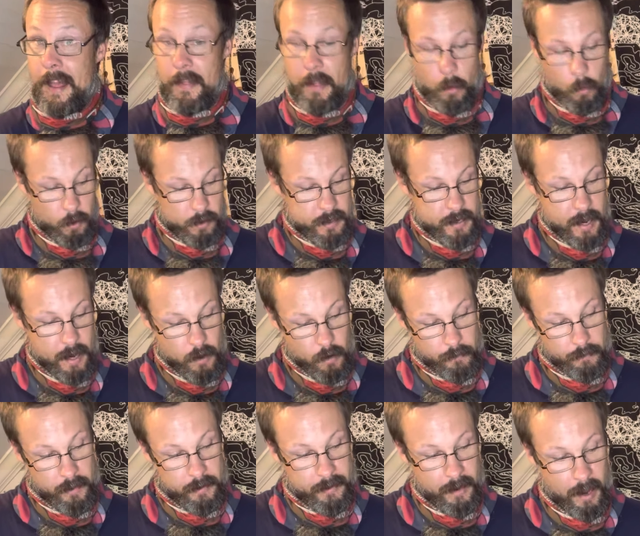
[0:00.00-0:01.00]
What's that over
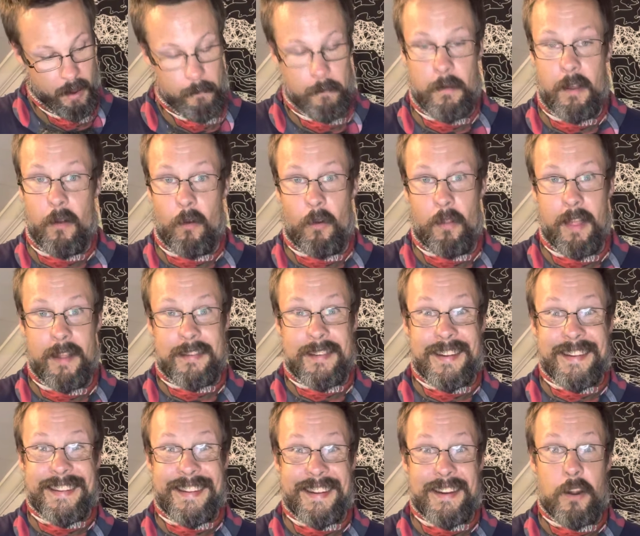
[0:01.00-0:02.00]
the top? Well, that's a
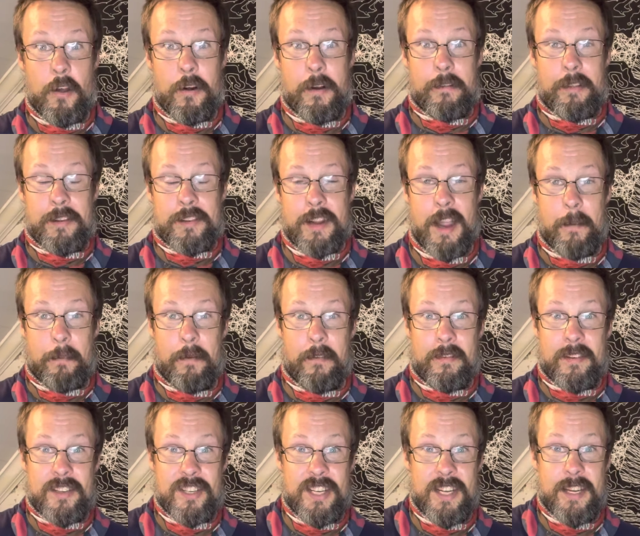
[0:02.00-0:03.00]
D note over the top of
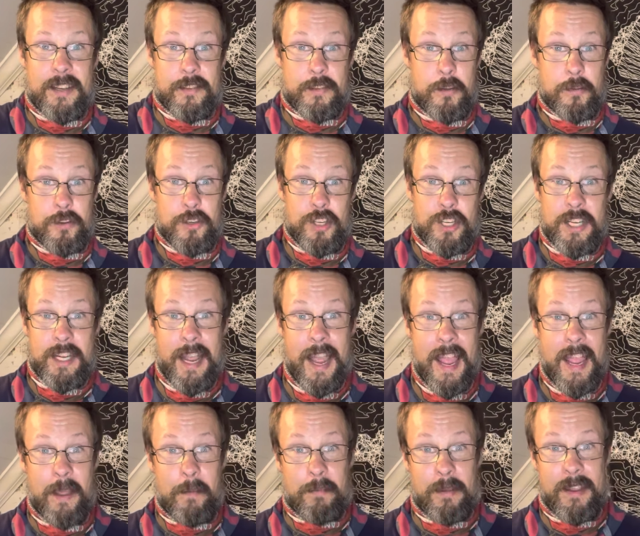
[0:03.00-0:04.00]
a G. So G,
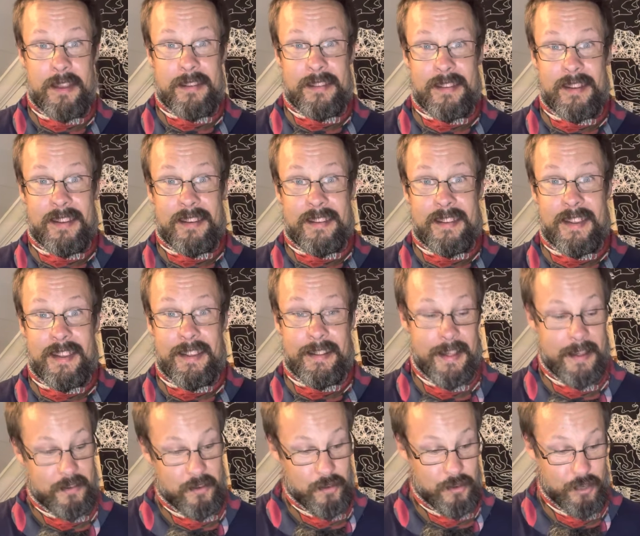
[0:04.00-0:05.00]
A, B, C, D.
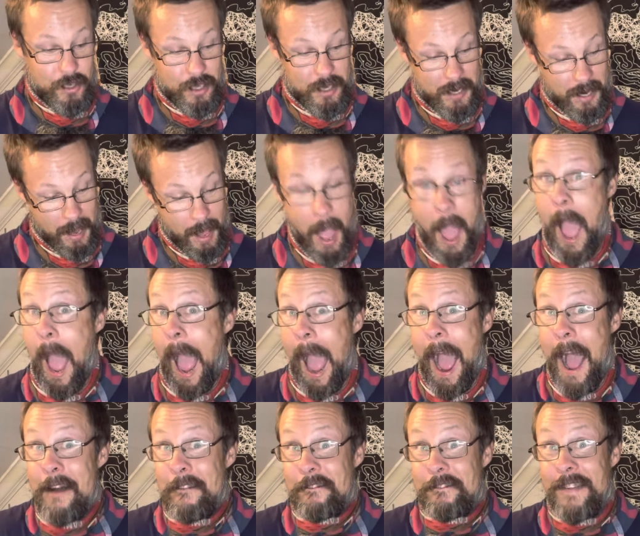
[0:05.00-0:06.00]
That's a G,
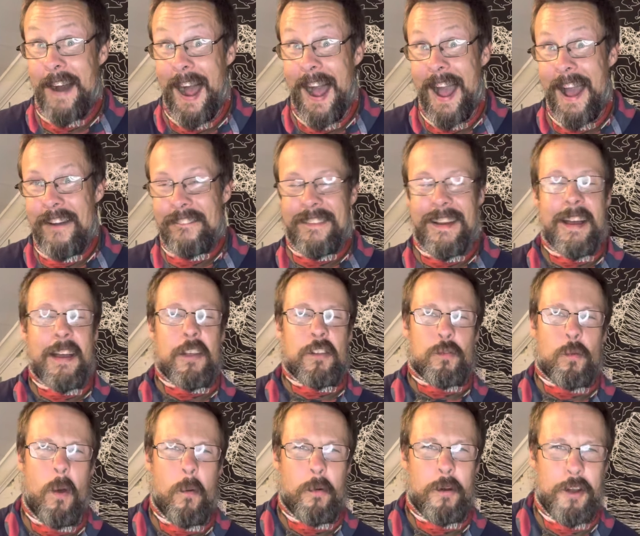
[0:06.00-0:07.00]
5. So
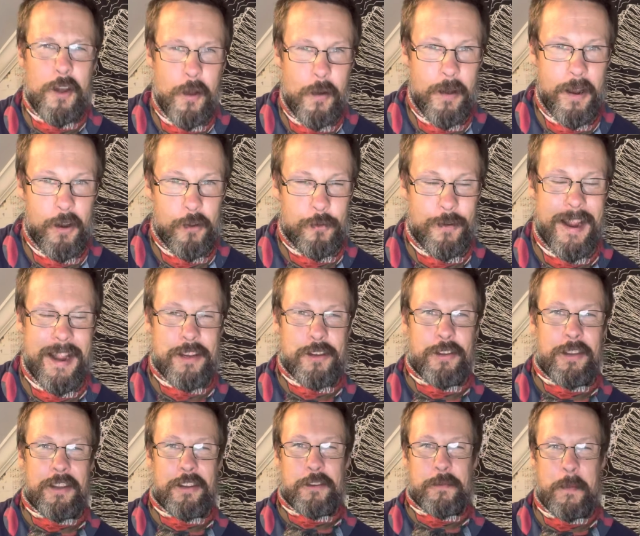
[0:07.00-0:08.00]
what we're doing is we're actually
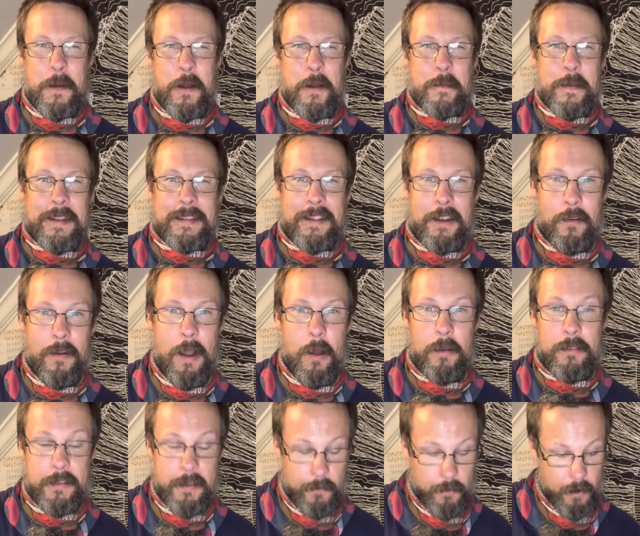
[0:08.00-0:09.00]
experimenting around with
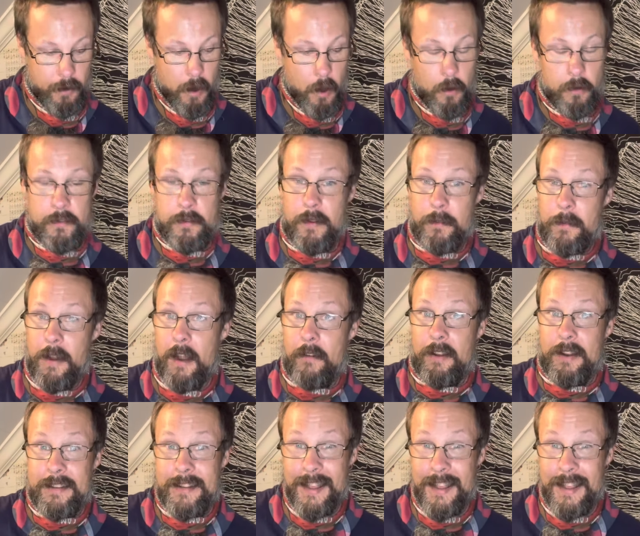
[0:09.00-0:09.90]
different notes, having